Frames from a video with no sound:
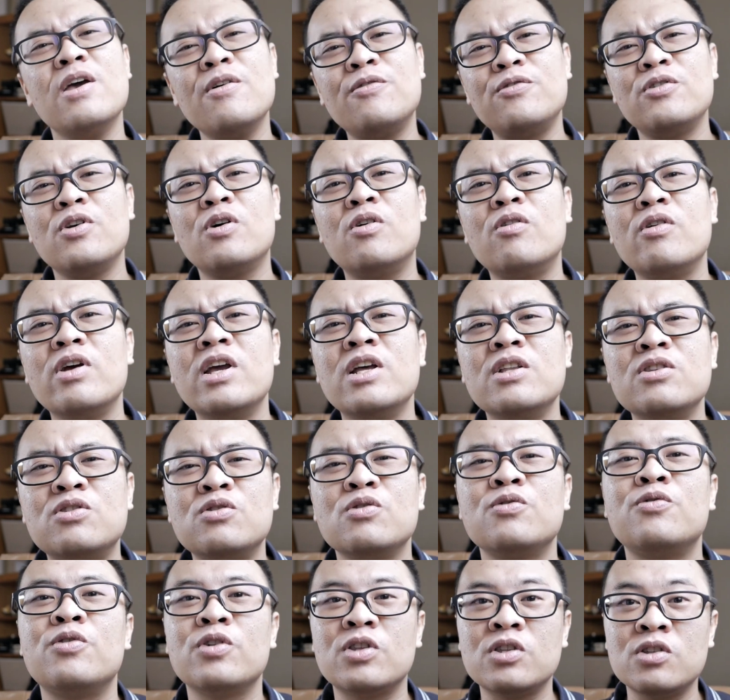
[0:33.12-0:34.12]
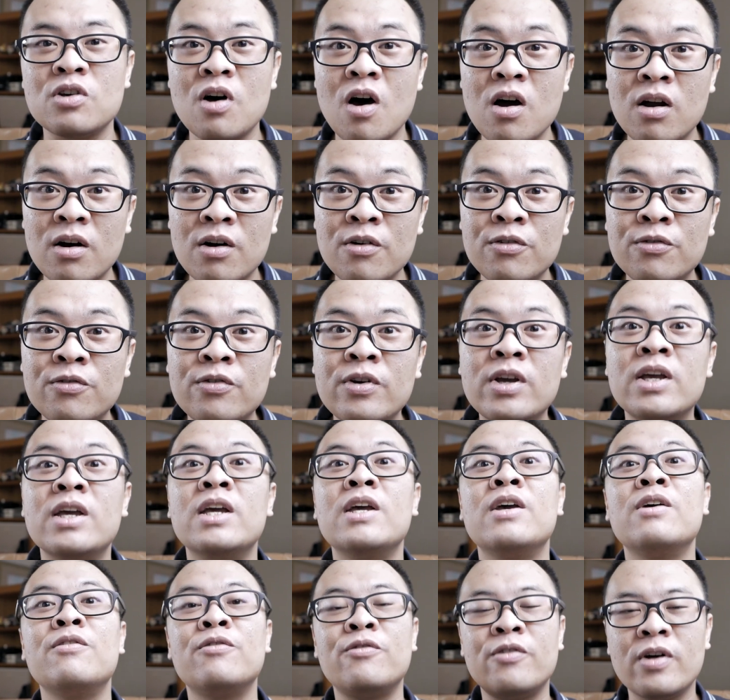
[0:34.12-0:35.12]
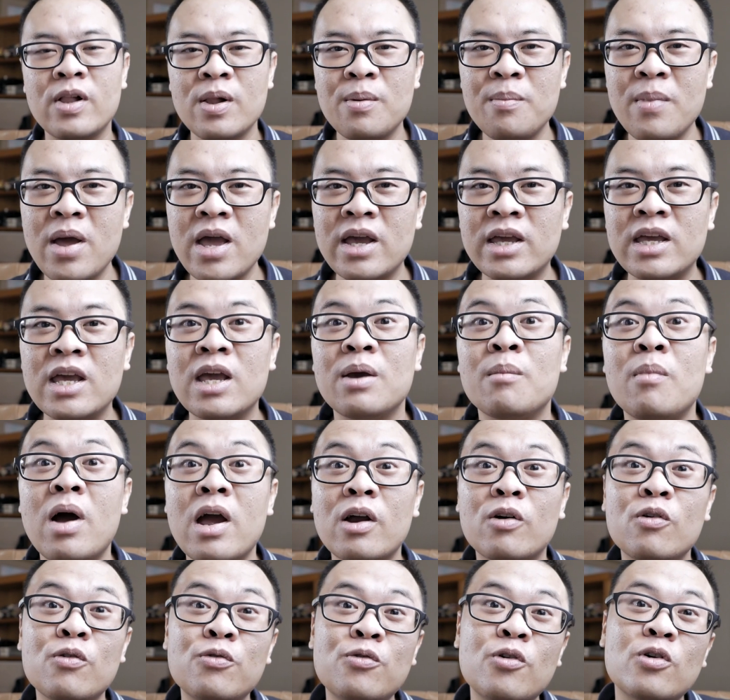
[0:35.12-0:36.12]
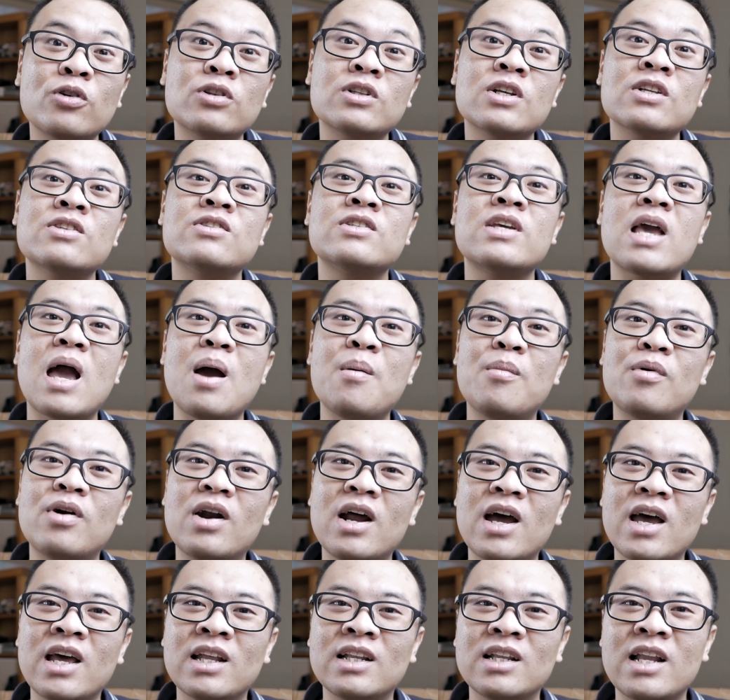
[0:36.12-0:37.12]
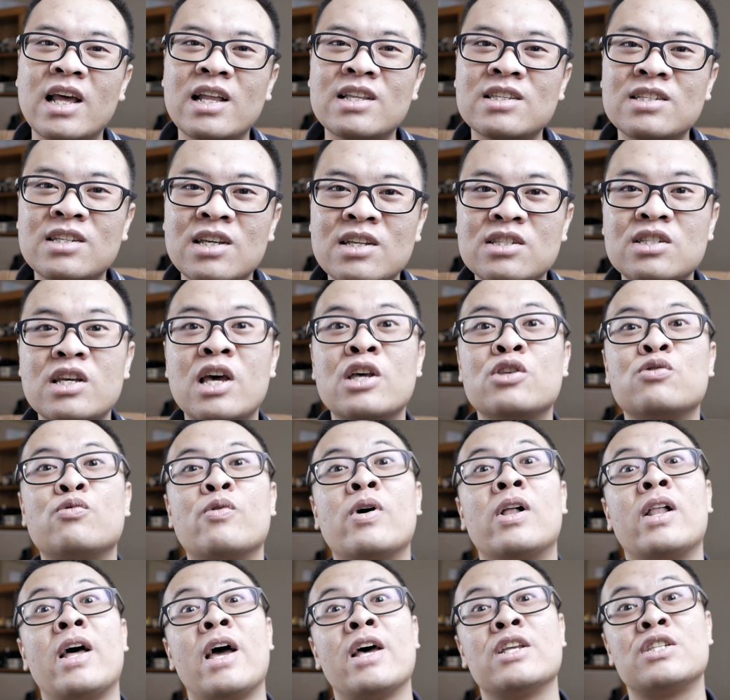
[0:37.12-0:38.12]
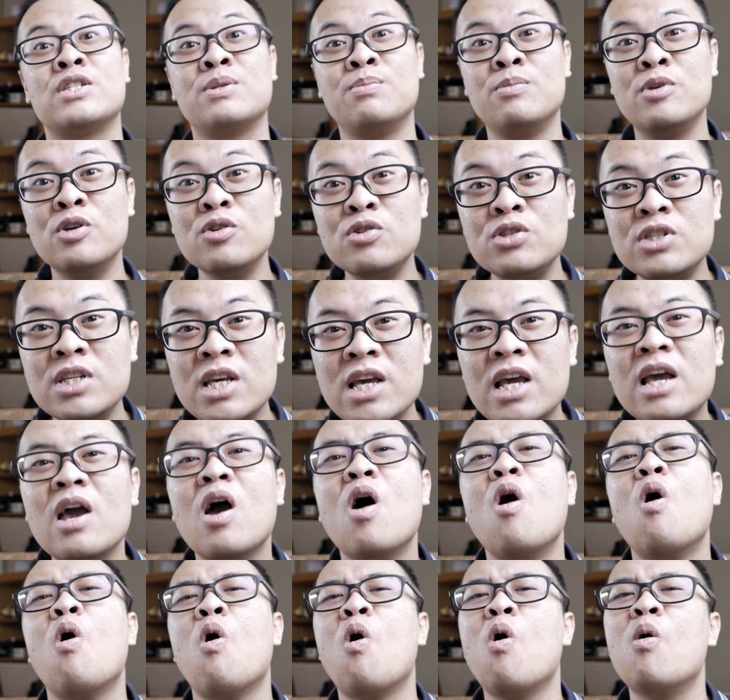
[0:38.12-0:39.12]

If you're into photography, filmmaking, micro four thirds camera and lenses, as well as music,